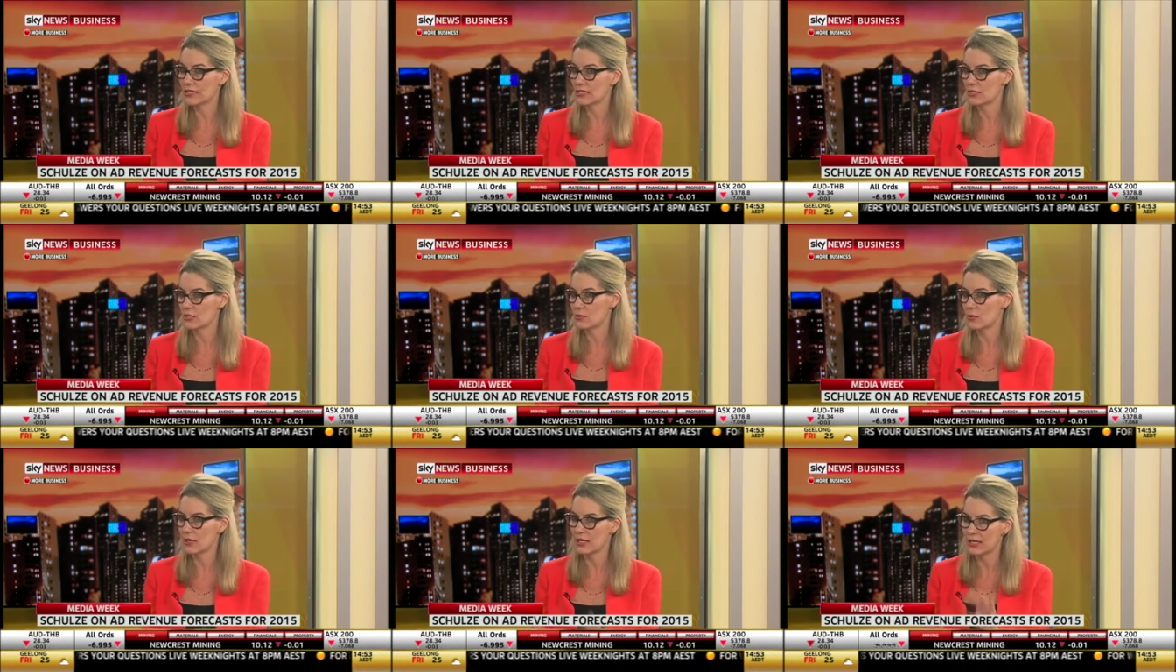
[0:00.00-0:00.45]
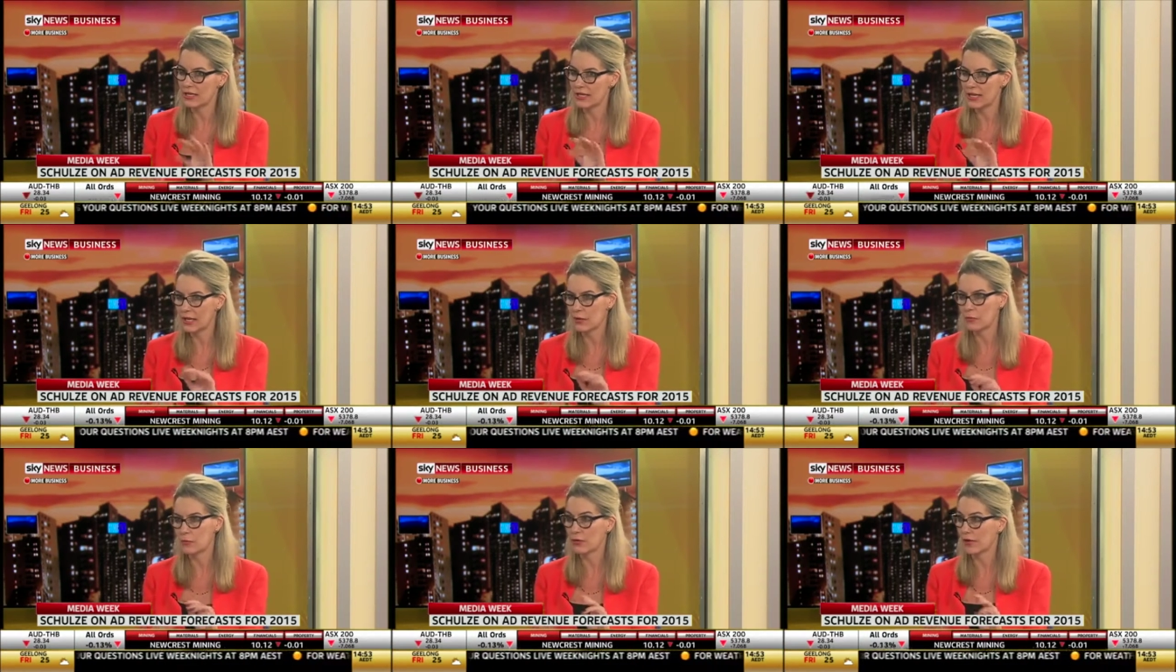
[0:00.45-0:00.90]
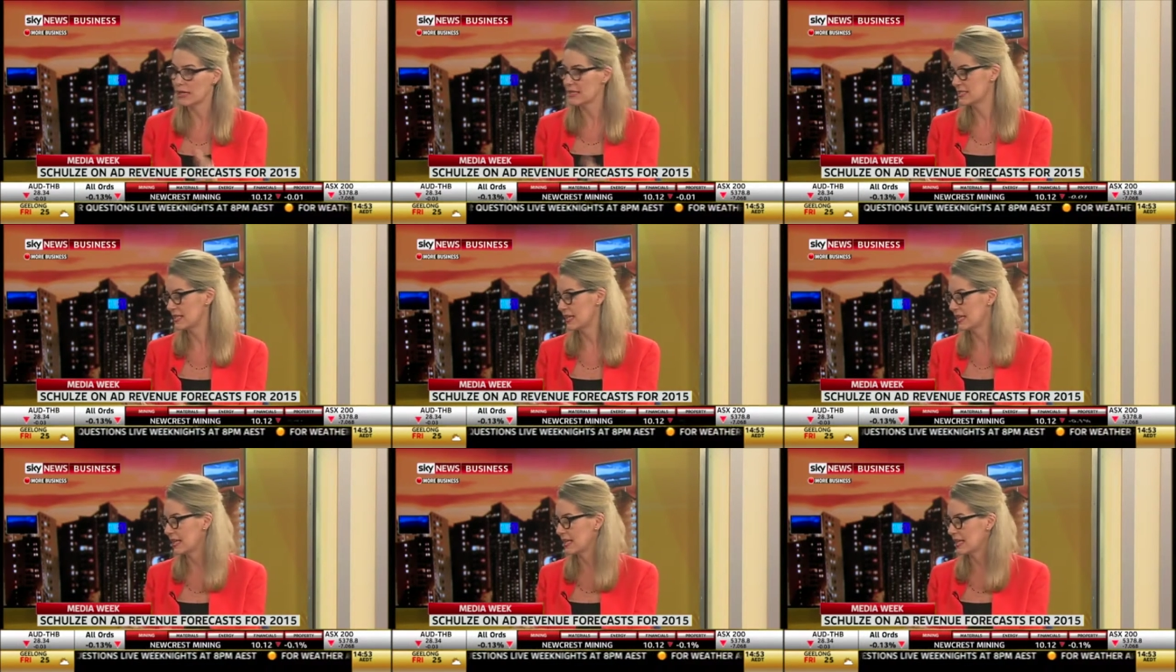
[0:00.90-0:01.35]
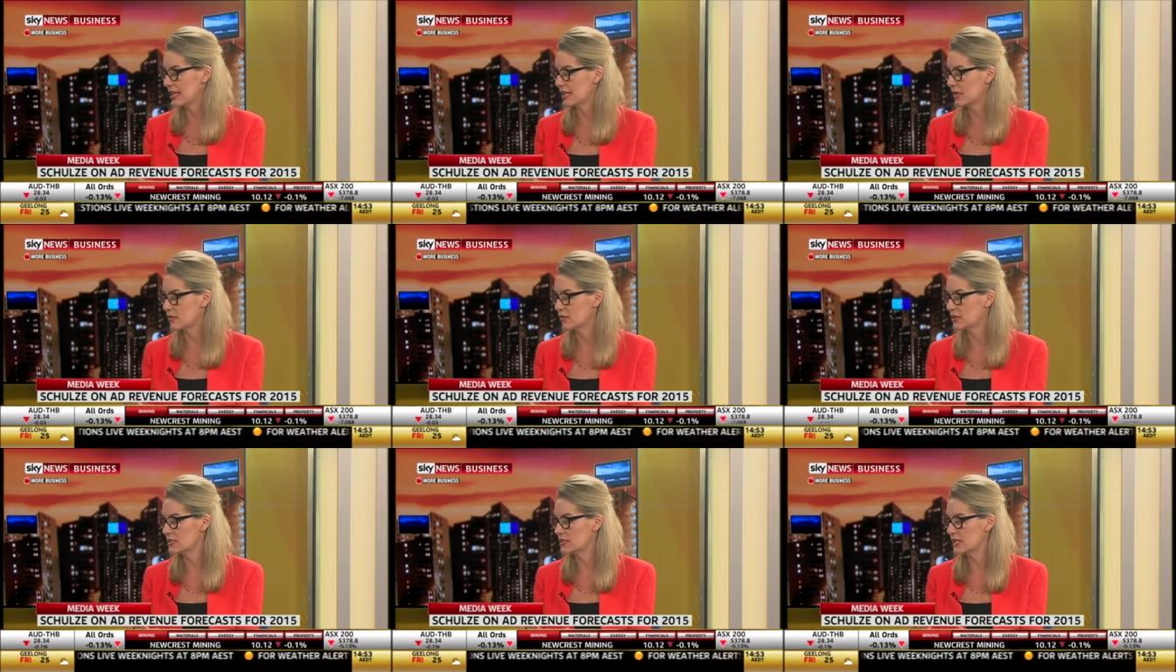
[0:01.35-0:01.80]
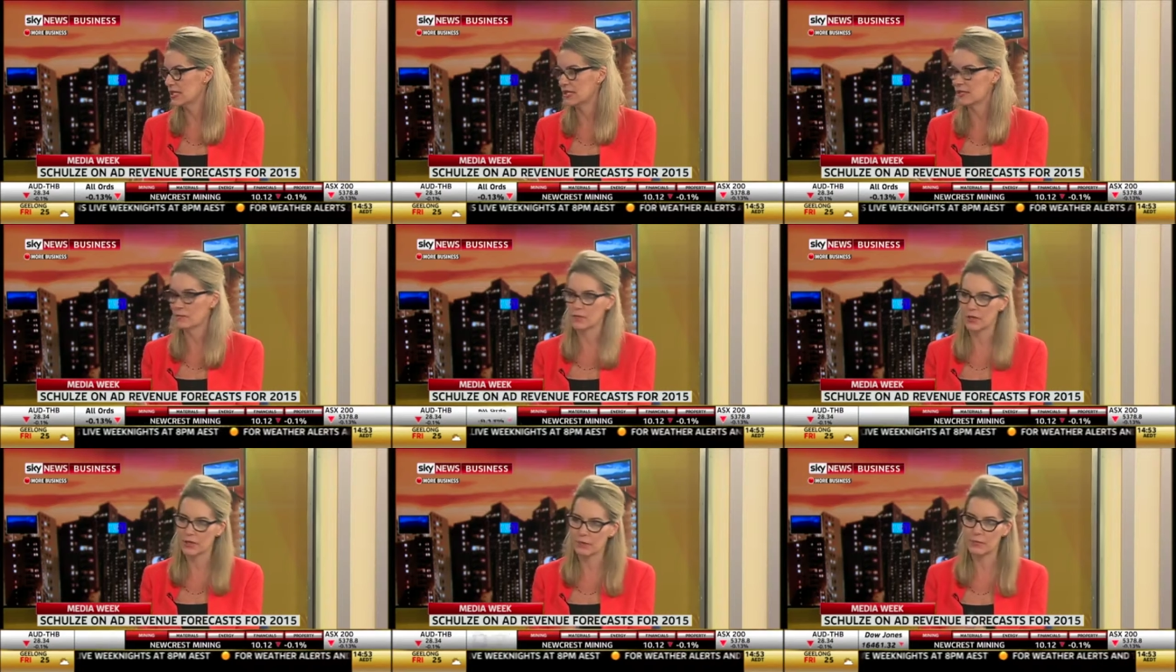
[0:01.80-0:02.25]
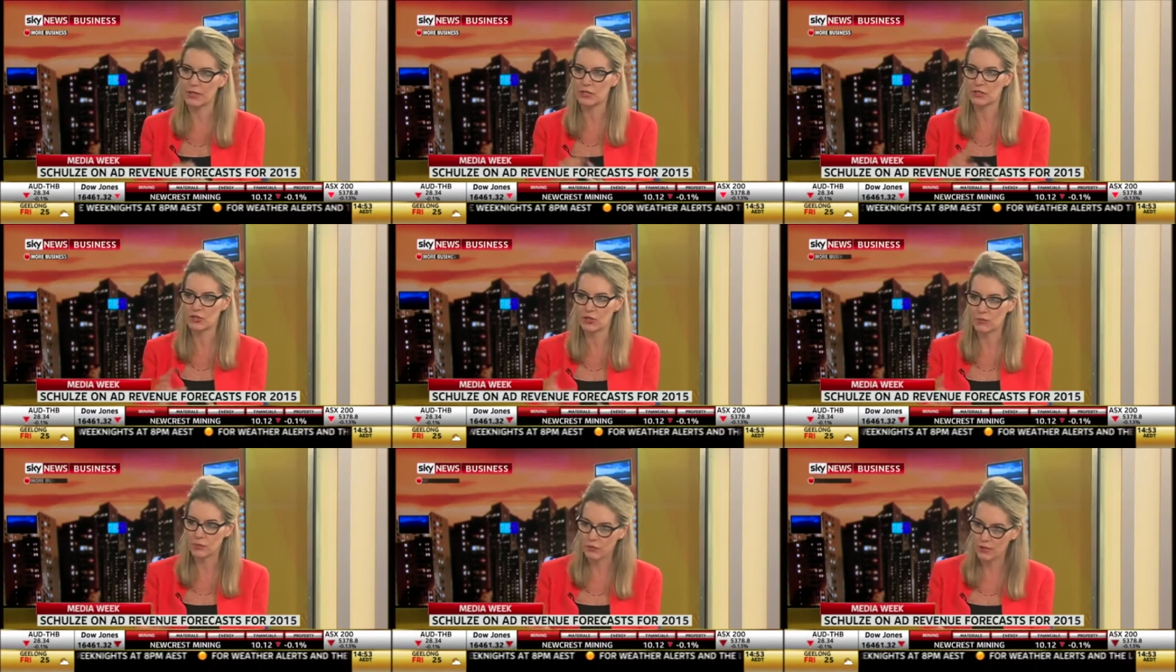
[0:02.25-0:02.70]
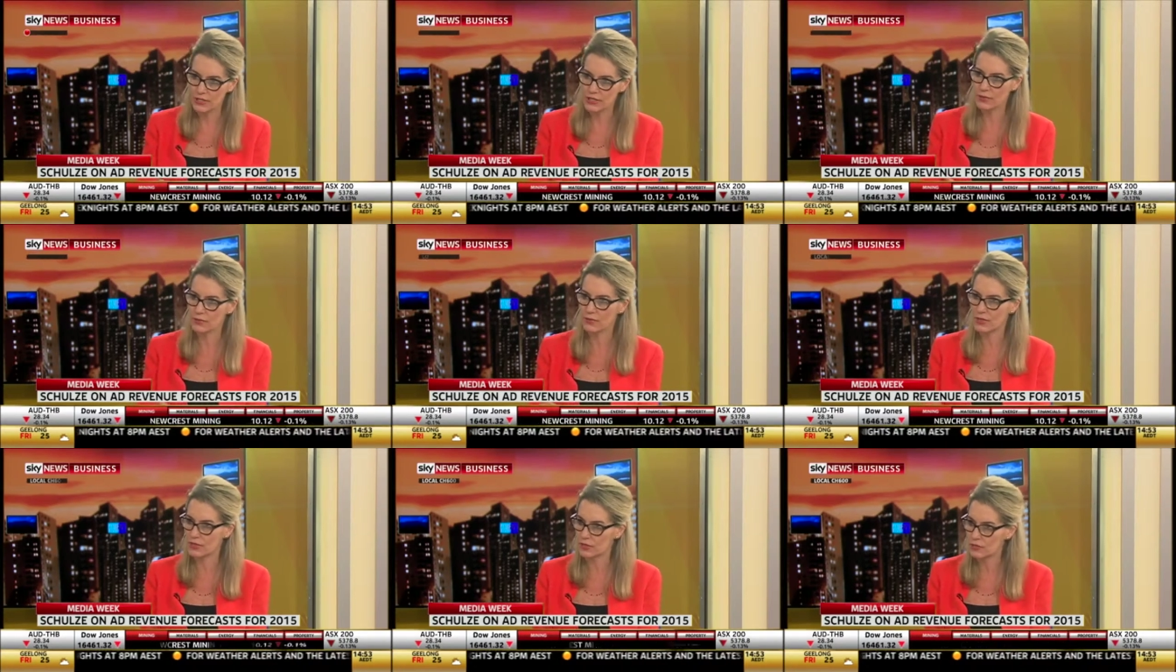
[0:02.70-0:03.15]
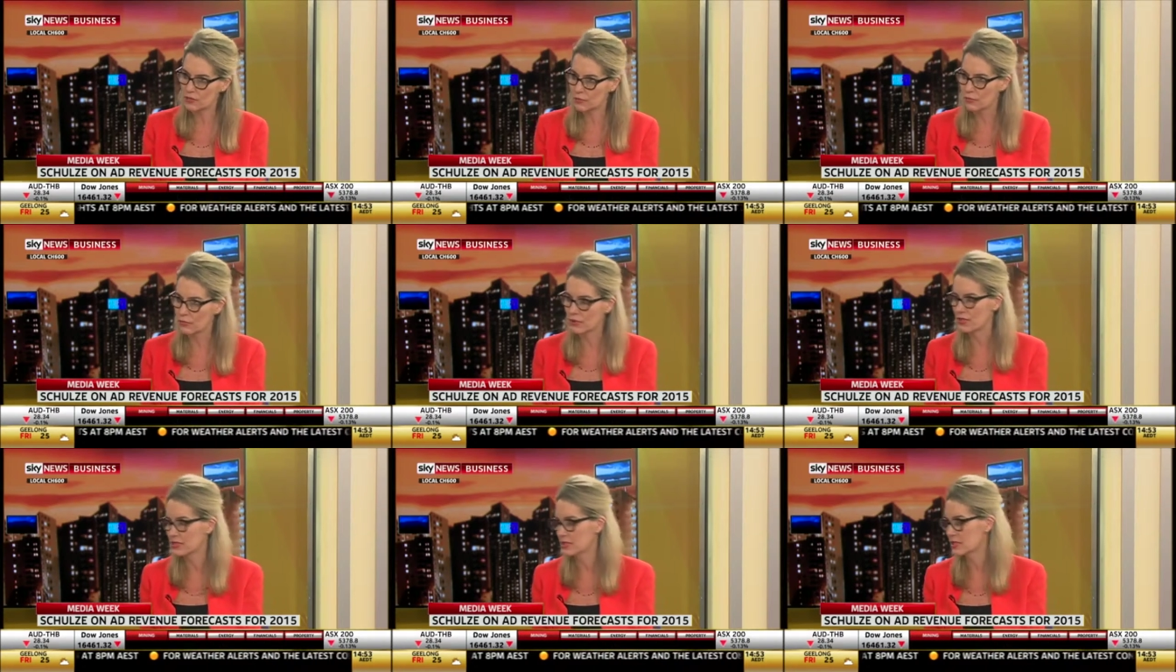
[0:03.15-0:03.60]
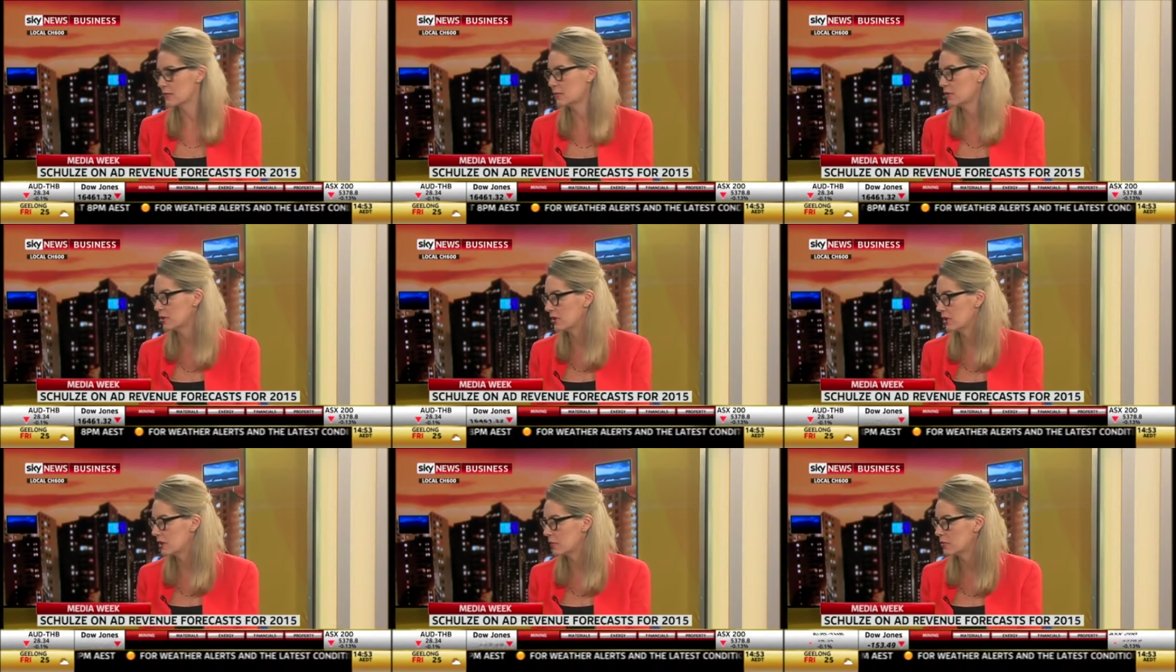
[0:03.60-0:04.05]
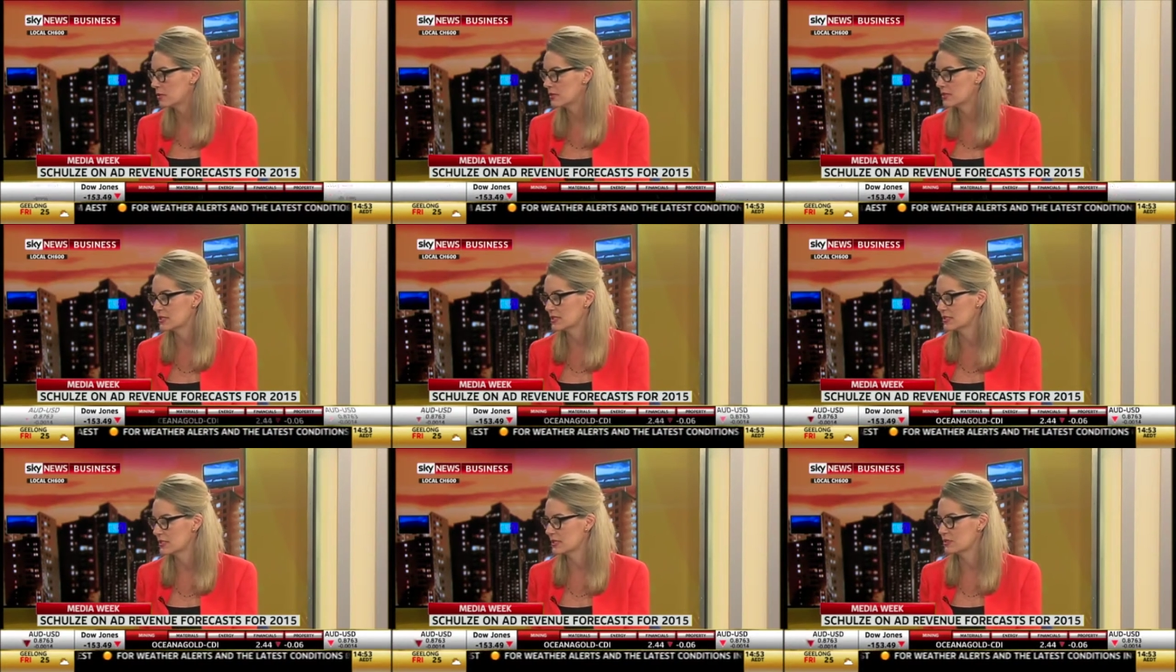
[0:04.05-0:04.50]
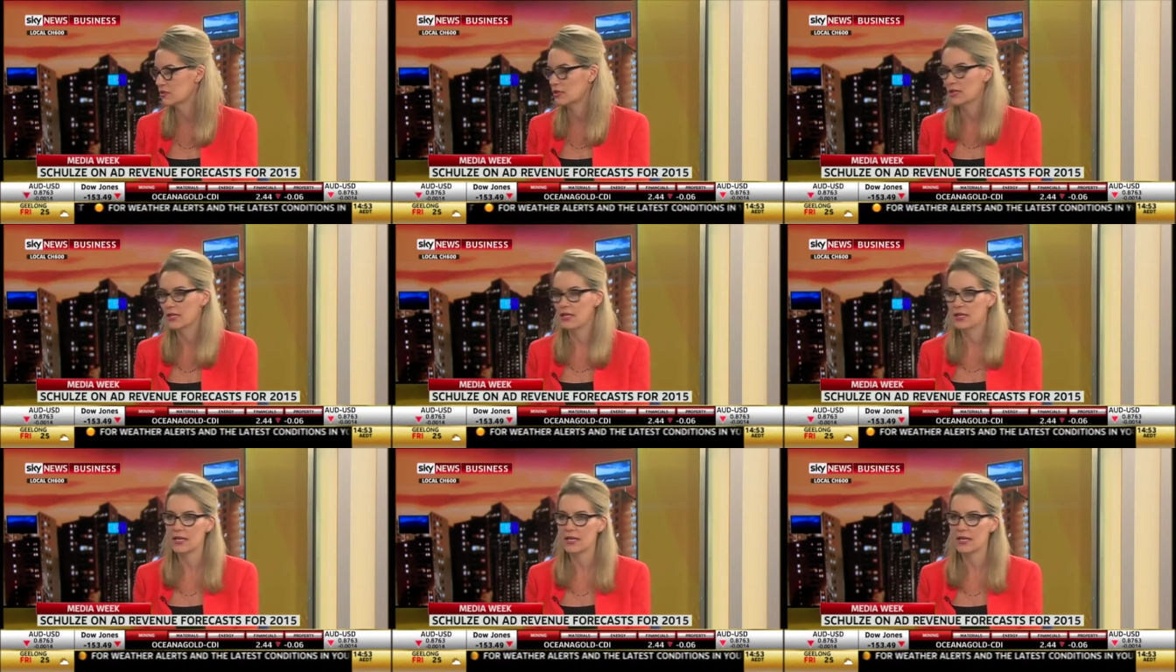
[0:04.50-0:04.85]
because we can now break down our category data by metro press, regional press, community press, etc.